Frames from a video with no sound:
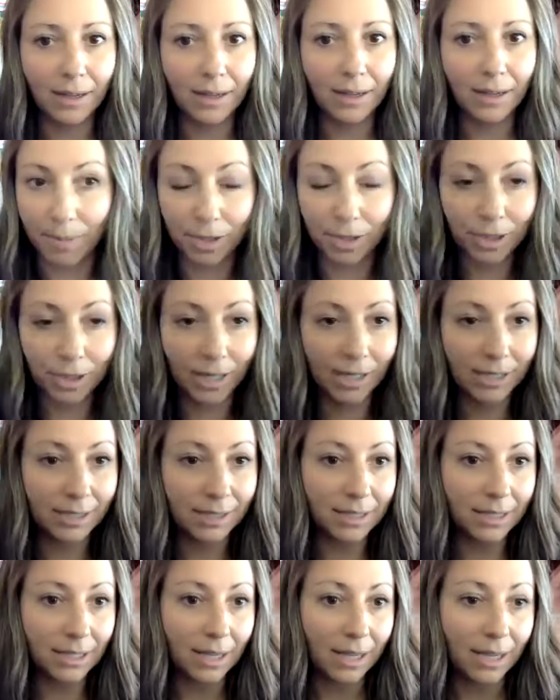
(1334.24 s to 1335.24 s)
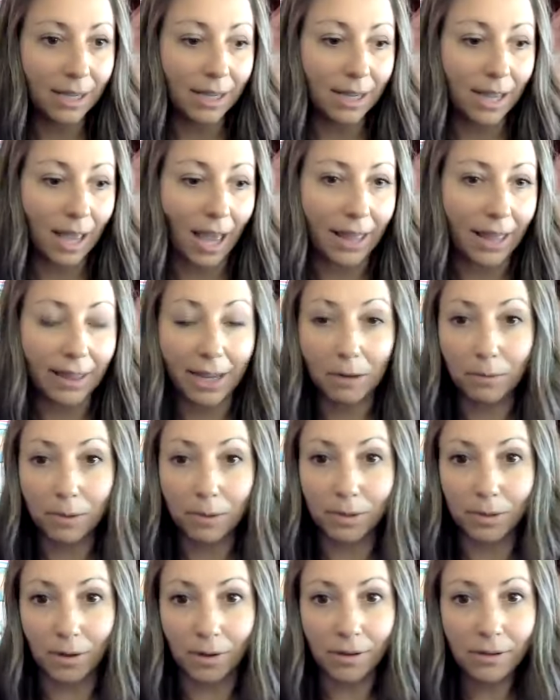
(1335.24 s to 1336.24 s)
I'm ambitious. I
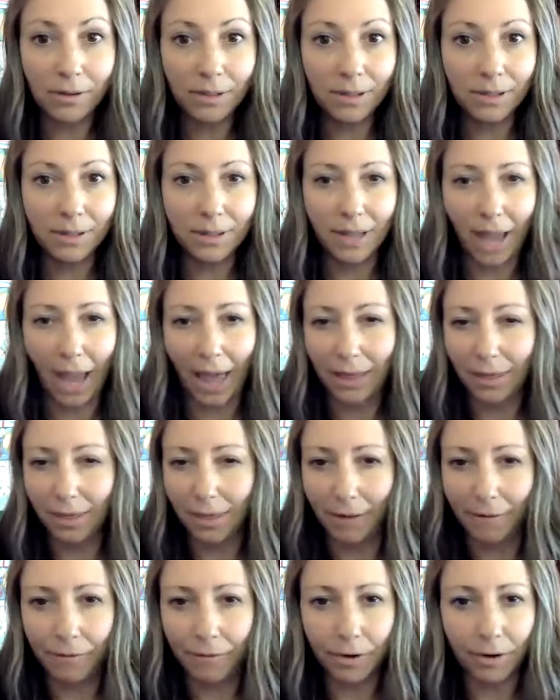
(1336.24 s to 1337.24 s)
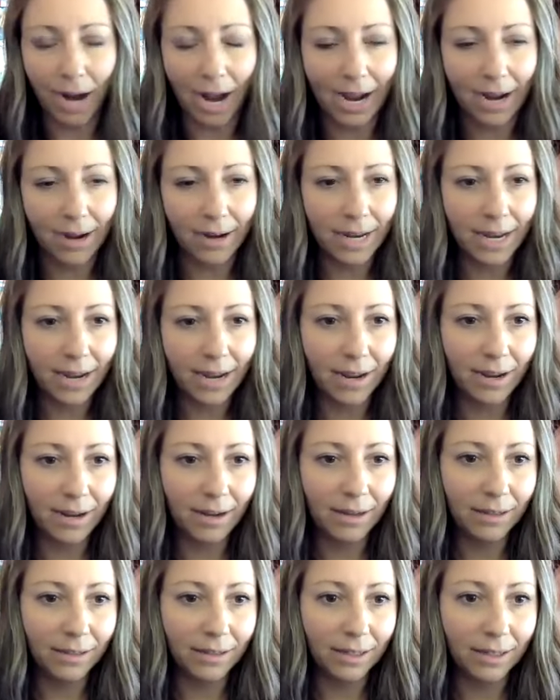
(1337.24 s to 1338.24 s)
like results. I love
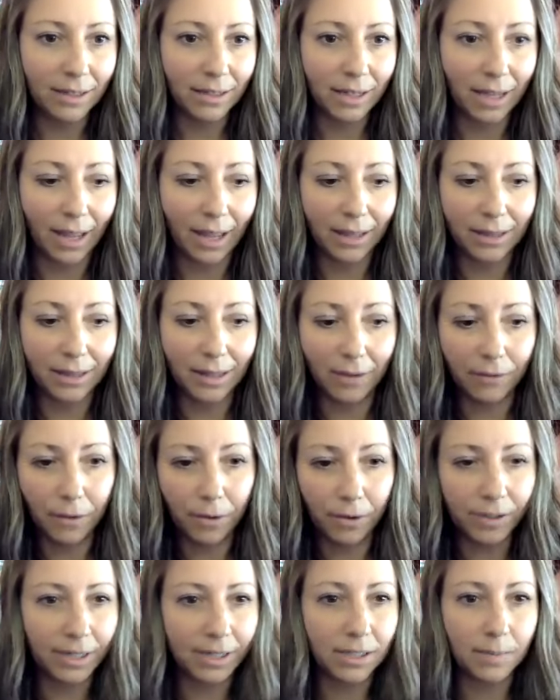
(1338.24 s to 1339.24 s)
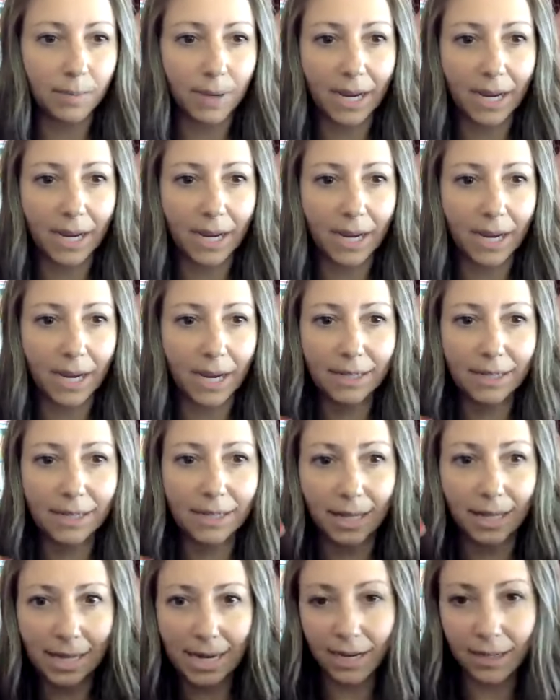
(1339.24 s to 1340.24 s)
variety. I love holding space and
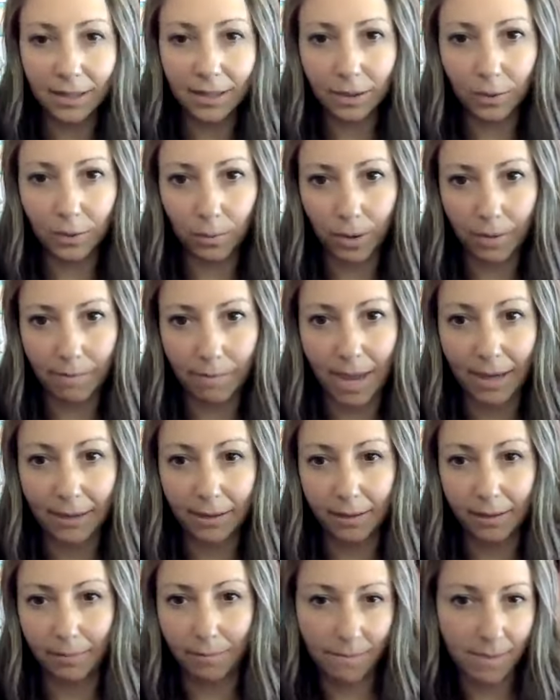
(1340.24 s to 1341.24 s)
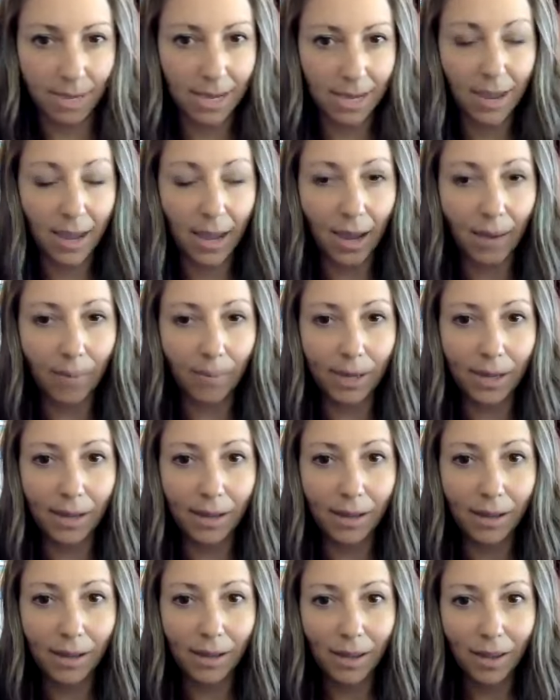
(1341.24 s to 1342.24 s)
leaning into what makes me
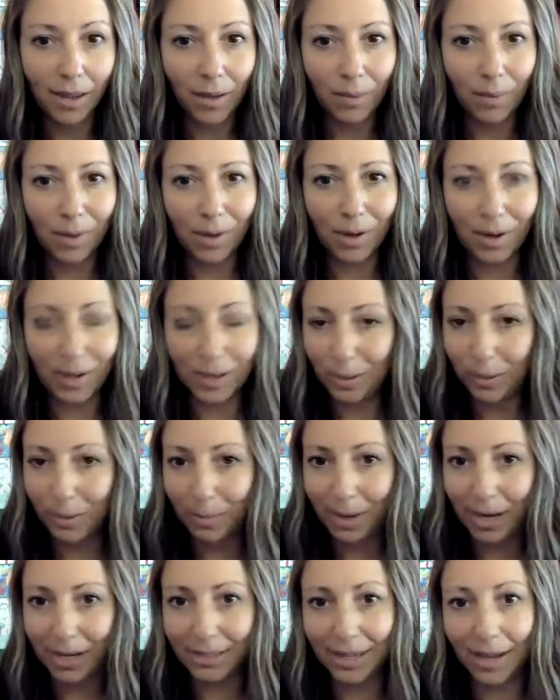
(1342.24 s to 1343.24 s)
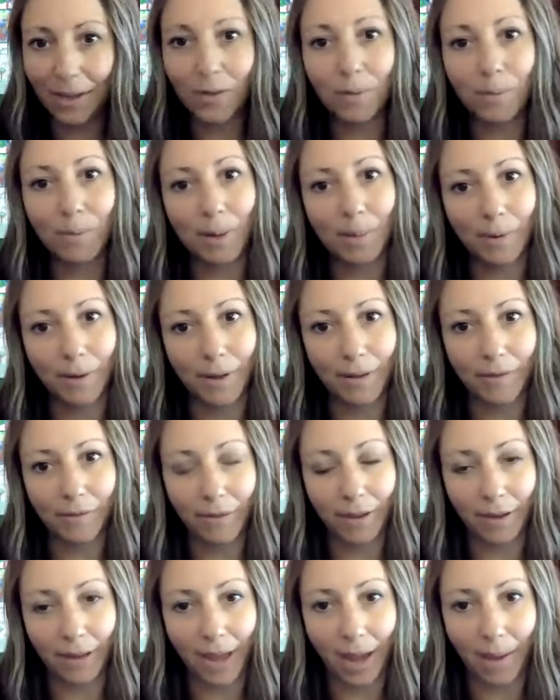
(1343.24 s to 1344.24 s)
happy, but also what makes other people
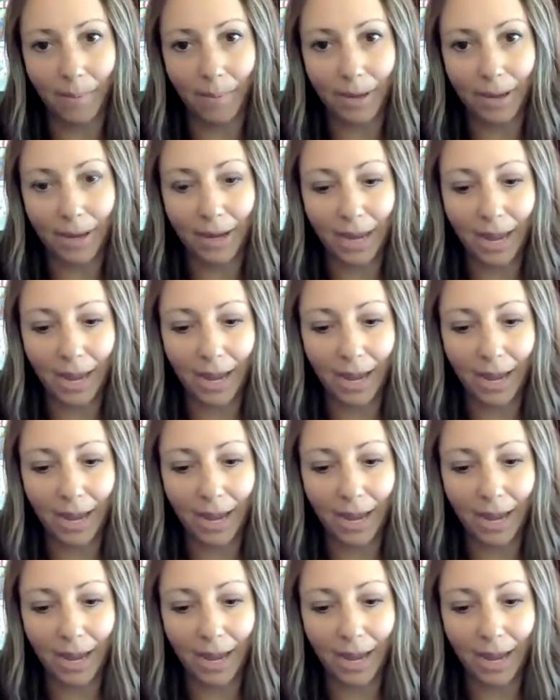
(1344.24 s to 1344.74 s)
feel happy.